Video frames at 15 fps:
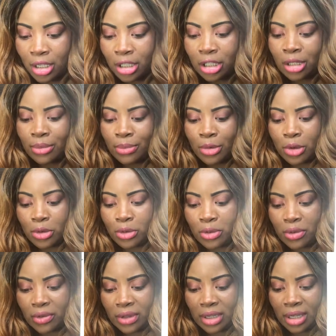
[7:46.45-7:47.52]

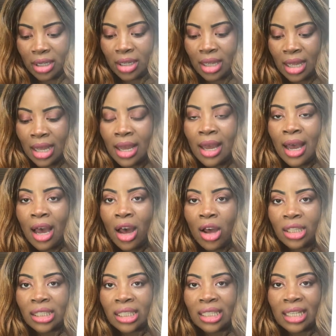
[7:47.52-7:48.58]
Smooth
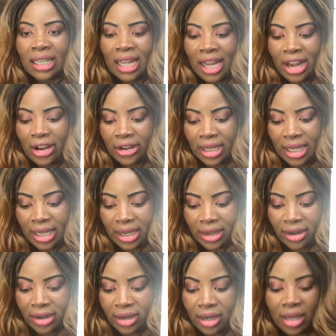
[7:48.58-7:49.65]
Alterna Hair
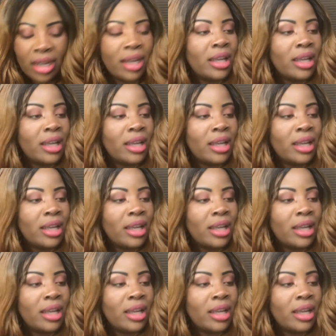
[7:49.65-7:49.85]
Care